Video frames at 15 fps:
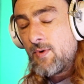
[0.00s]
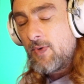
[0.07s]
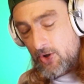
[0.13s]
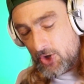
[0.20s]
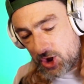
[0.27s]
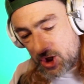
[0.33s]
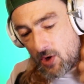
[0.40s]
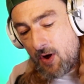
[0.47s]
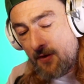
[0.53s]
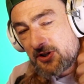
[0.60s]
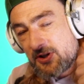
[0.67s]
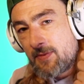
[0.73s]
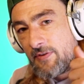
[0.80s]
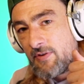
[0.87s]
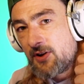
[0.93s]
Why not show
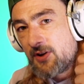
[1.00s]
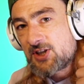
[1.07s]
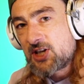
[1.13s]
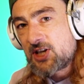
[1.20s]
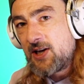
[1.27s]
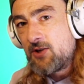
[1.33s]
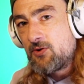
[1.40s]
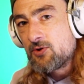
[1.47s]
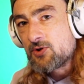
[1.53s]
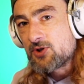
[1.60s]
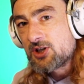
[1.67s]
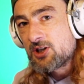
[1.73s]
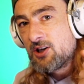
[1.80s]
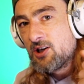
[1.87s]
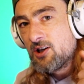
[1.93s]
off some of your other
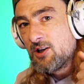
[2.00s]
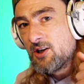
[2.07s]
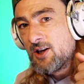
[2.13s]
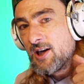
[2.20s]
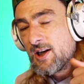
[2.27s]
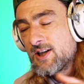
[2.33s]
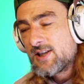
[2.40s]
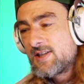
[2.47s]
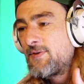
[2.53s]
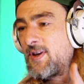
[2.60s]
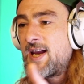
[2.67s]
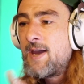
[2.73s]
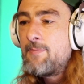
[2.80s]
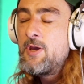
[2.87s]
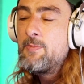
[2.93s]
skills? Because if
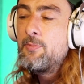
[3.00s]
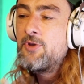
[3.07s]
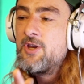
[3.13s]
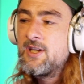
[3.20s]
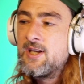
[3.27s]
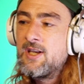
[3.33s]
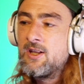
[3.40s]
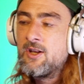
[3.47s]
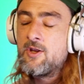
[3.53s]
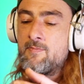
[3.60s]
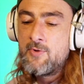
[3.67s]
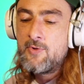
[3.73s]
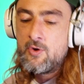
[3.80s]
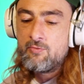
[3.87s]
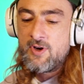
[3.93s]
you get people thinking that
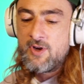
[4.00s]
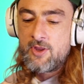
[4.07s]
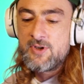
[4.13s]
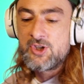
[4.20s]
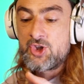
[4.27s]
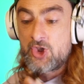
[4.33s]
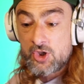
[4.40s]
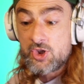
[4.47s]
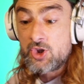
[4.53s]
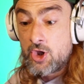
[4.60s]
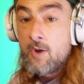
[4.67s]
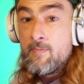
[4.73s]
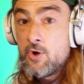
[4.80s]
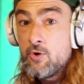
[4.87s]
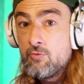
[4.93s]
the mute rhythm is
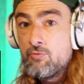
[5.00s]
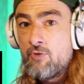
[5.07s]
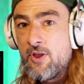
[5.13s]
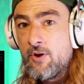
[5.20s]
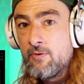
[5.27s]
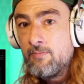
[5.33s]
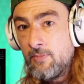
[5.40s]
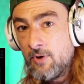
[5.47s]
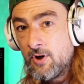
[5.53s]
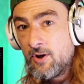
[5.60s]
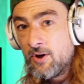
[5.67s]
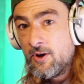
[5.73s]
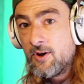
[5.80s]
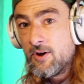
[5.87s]
just the mute rhythm,